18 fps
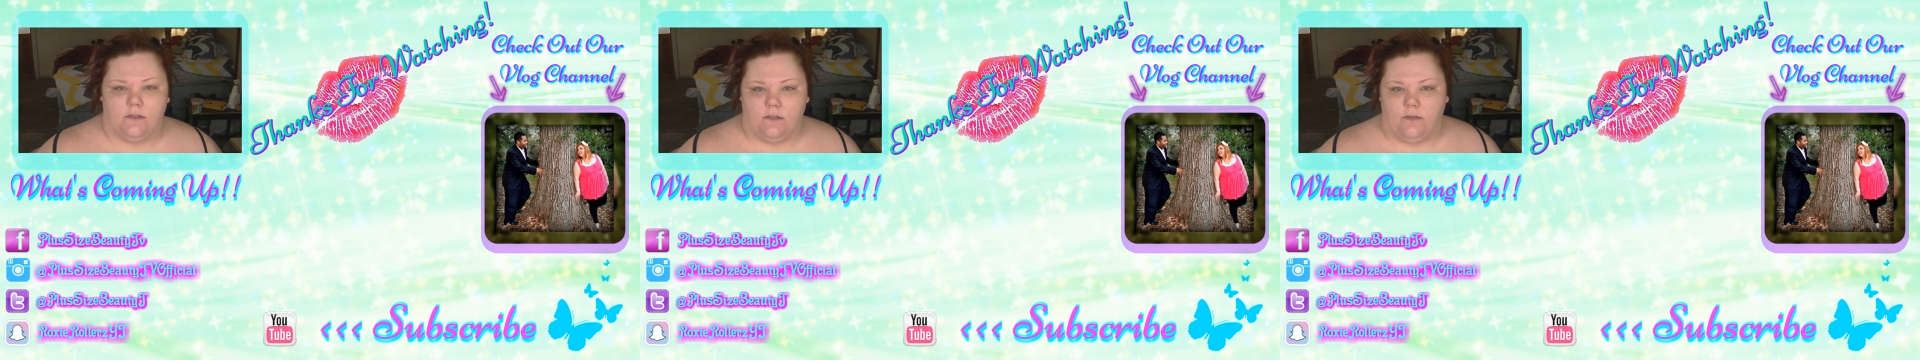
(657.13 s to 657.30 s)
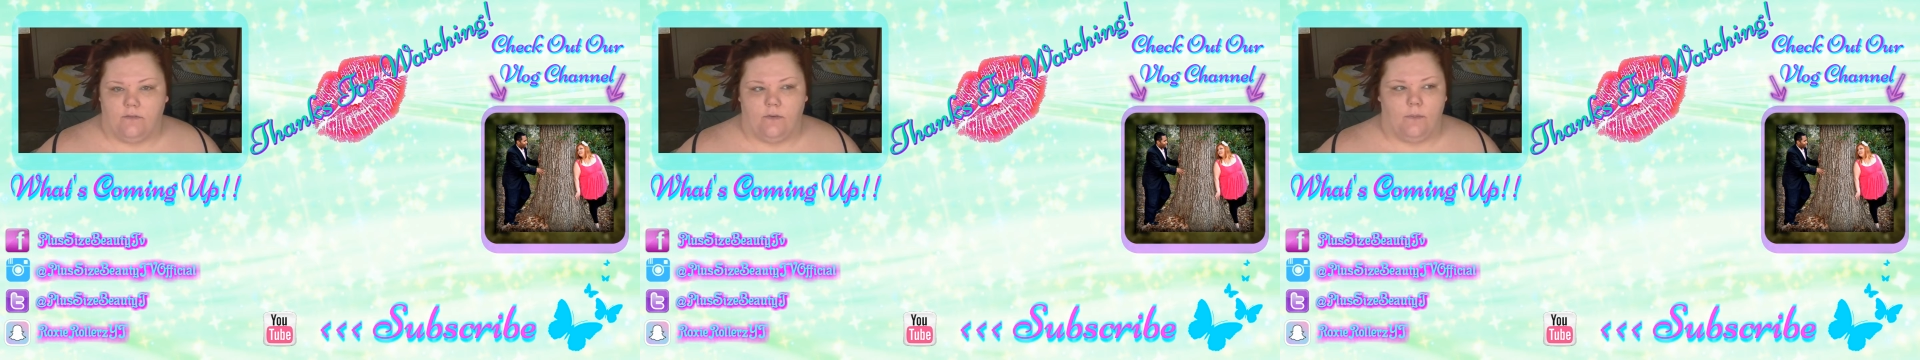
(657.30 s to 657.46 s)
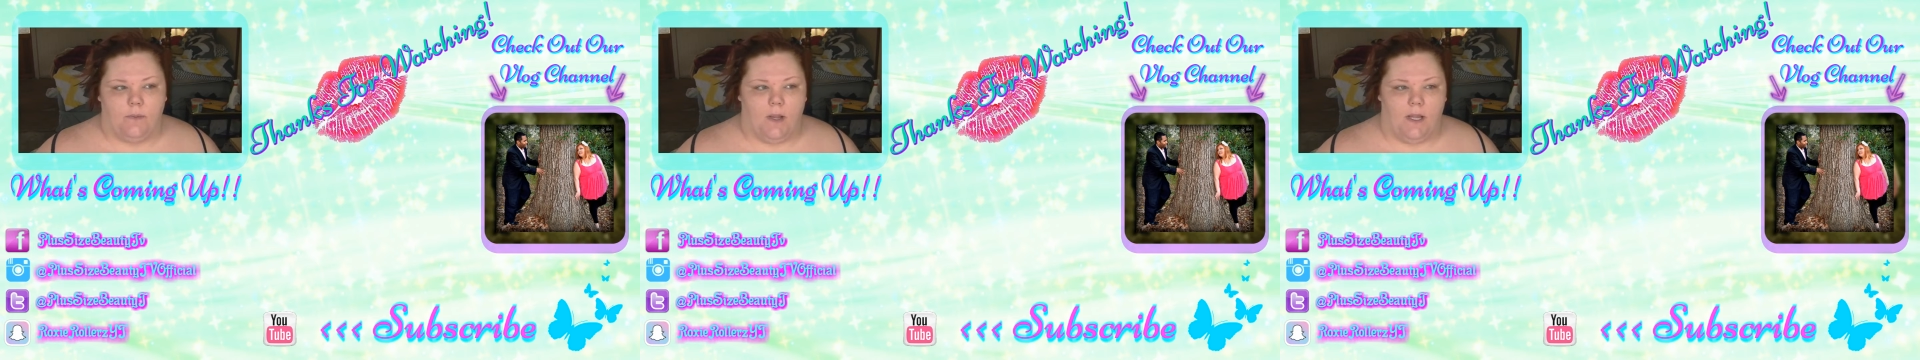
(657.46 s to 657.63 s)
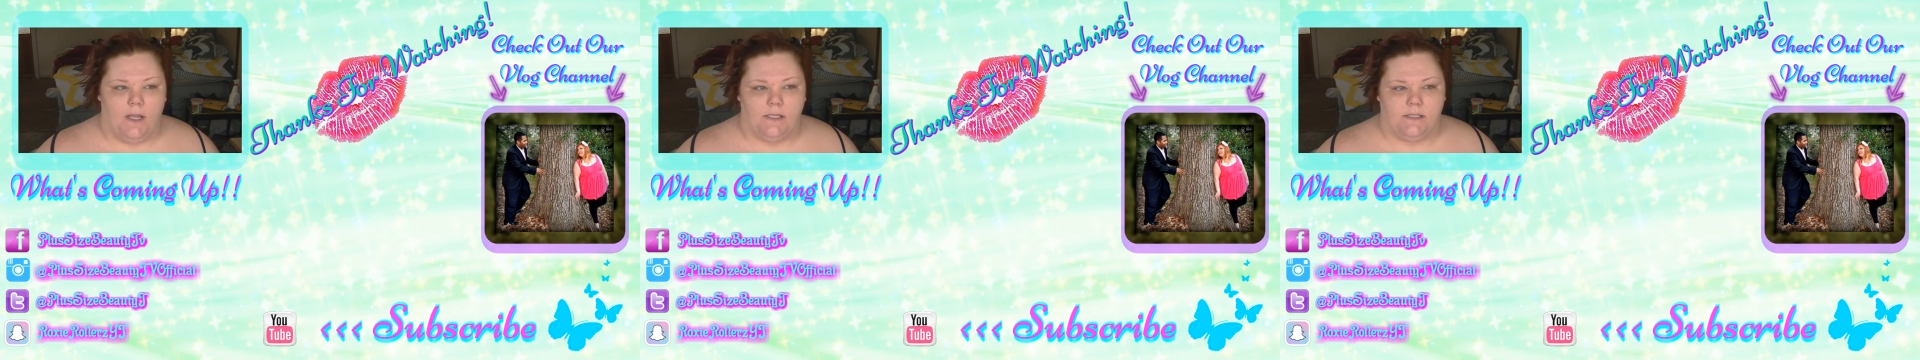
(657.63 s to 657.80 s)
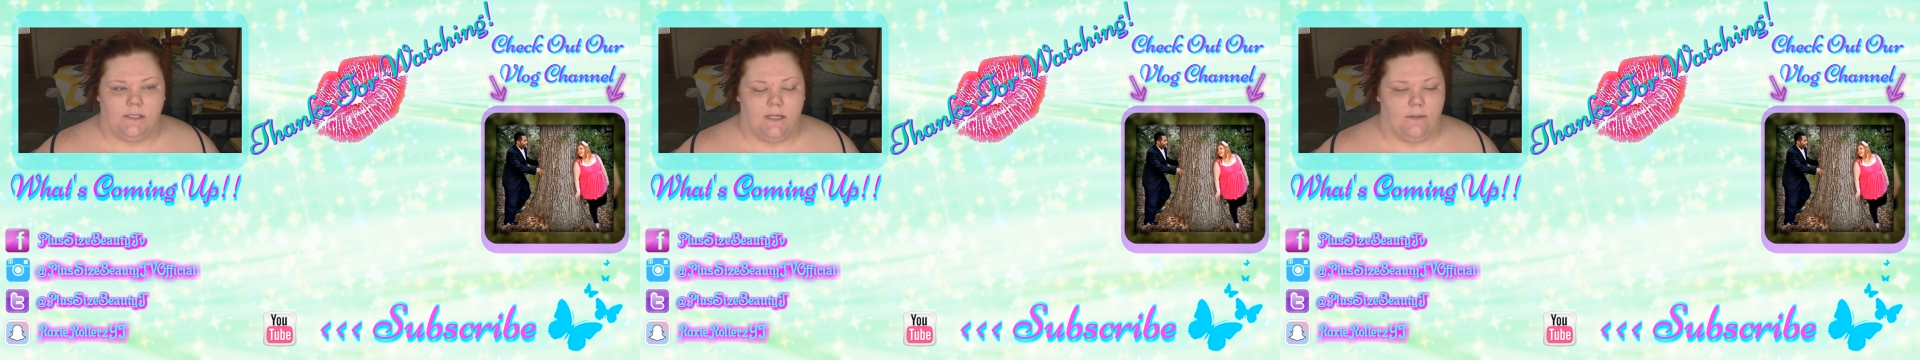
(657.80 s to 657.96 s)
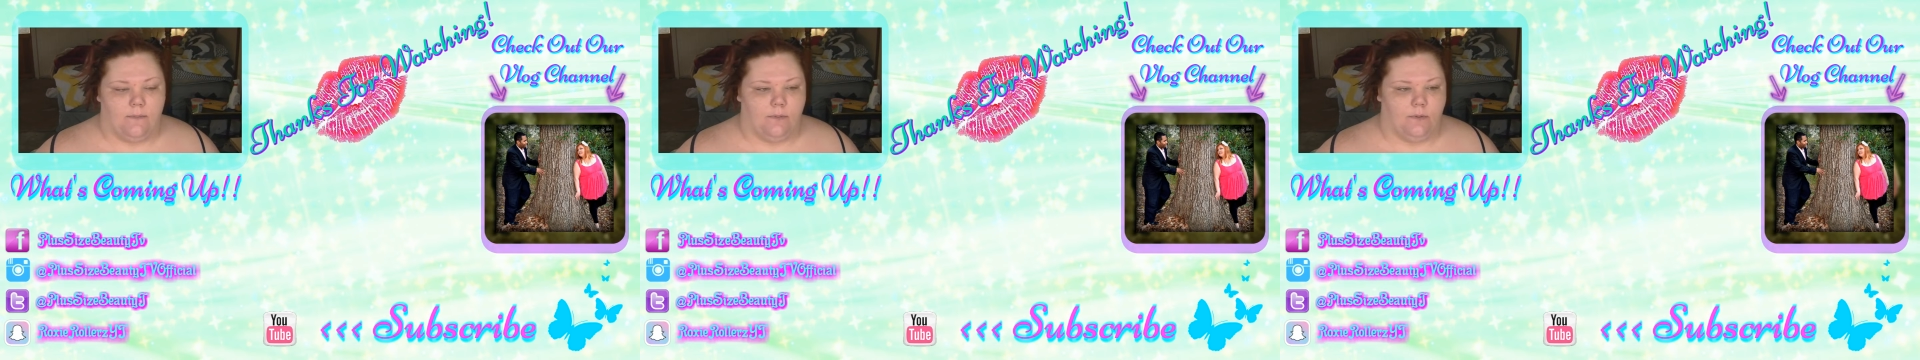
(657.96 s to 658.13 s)
if you buy a
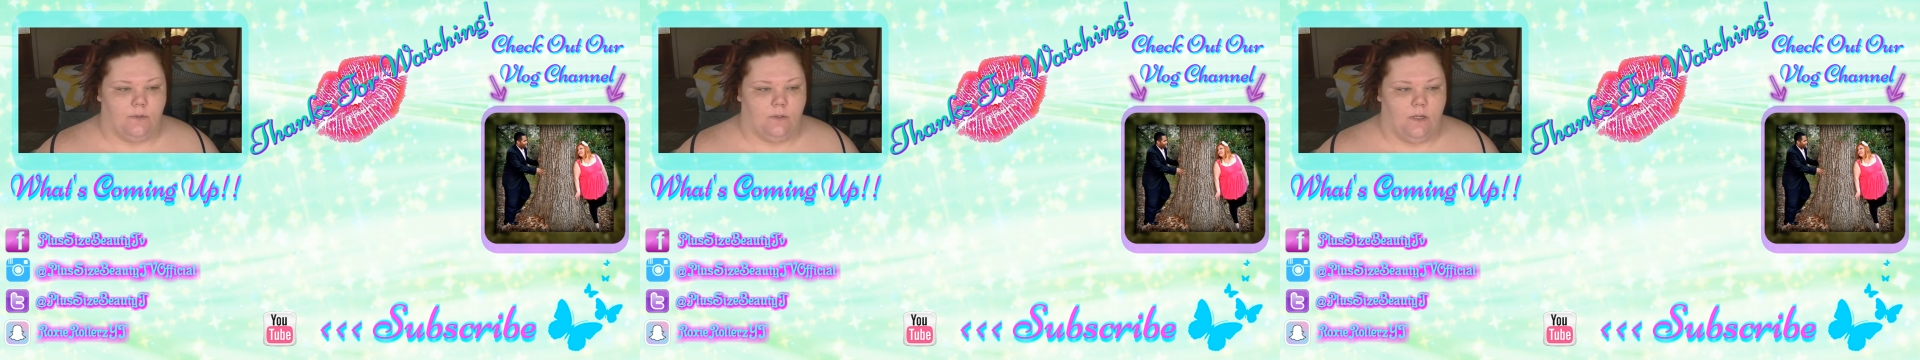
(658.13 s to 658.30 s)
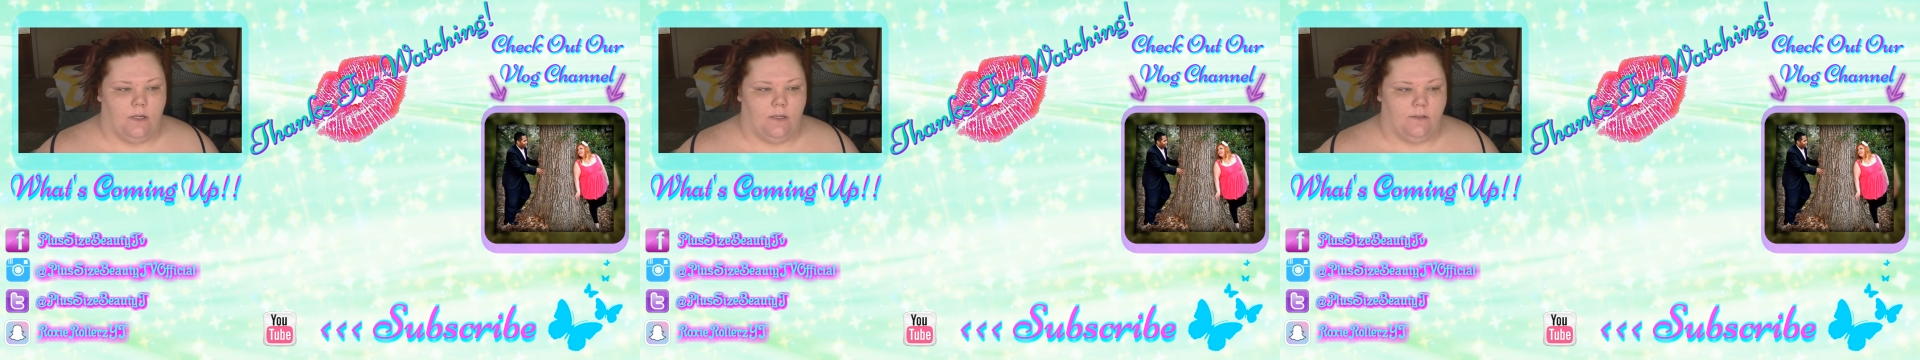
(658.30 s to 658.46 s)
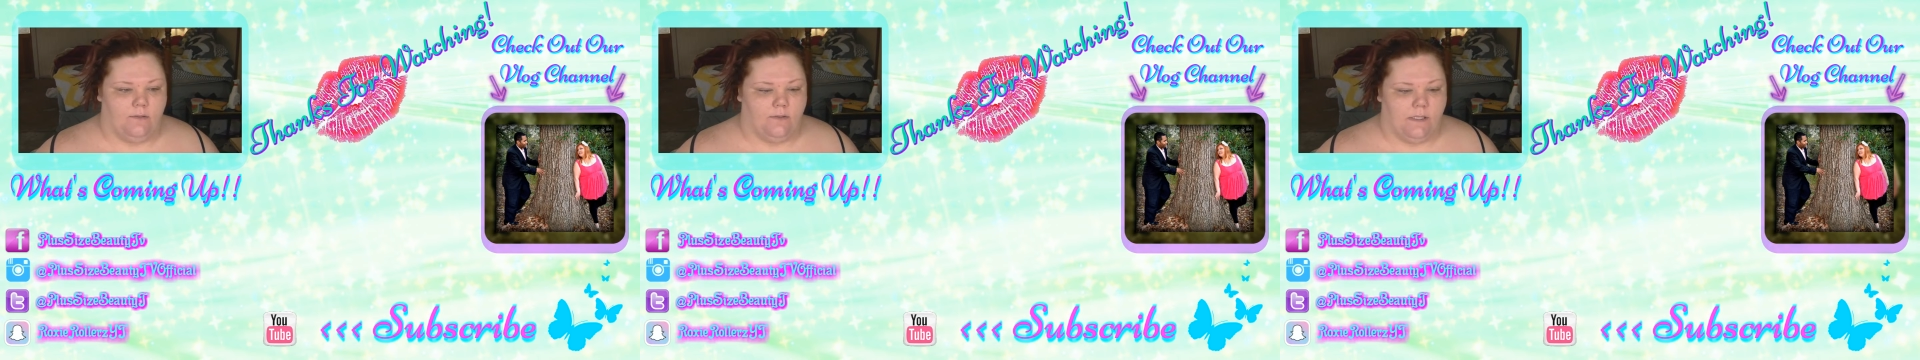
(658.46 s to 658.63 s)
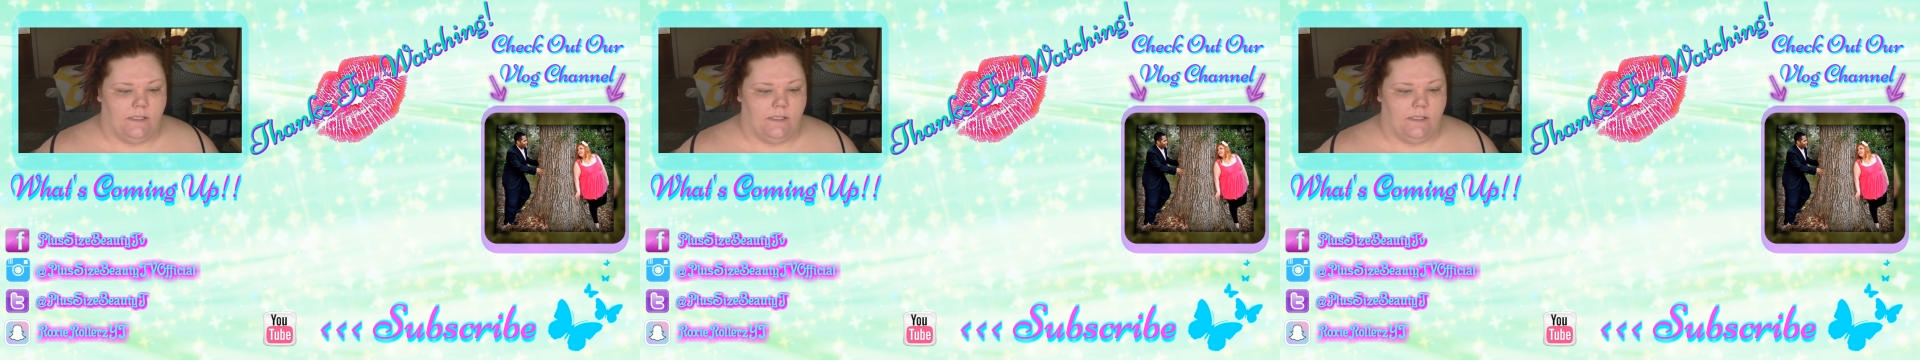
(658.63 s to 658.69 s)
sample of,